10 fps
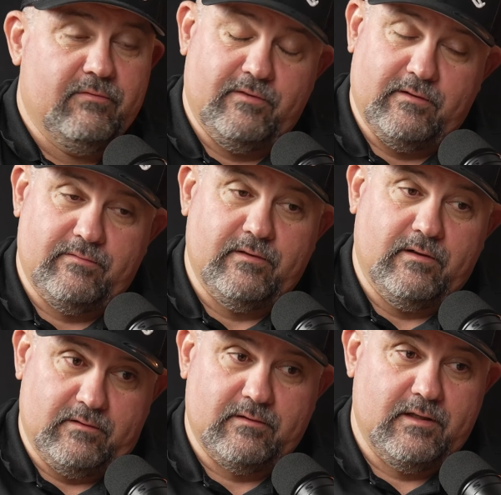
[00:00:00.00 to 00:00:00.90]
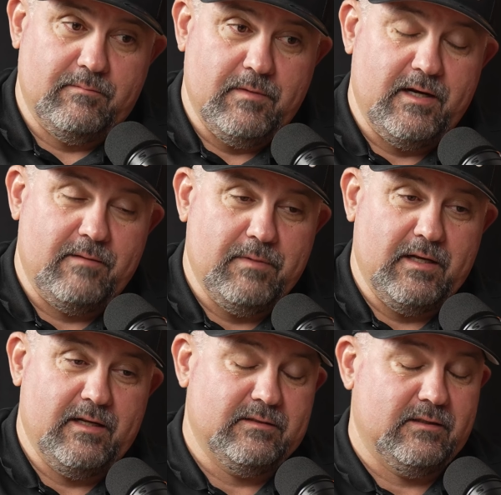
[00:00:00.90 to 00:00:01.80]
for, for good money.
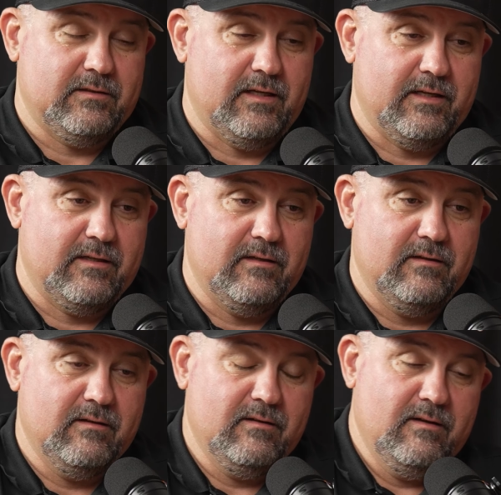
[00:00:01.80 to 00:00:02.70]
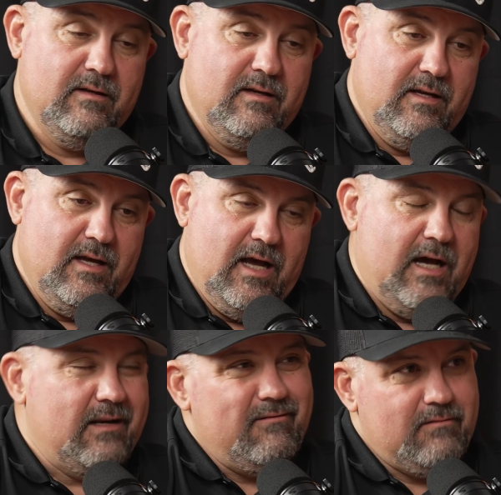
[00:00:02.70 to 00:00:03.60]
But it's just like,
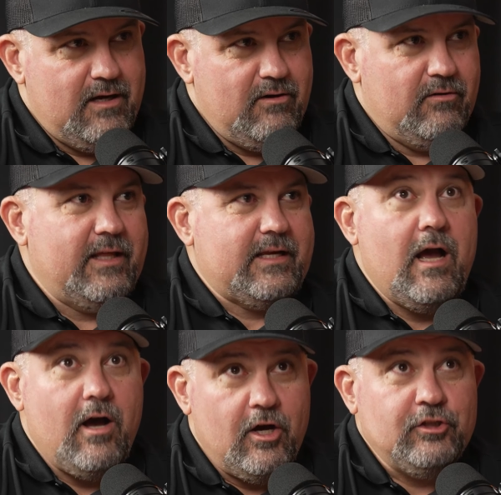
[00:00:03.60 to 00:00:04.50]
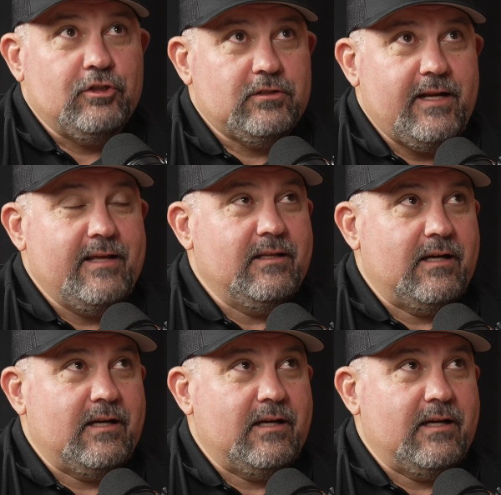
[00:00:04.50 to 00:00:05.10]
I don't know. Like I understand the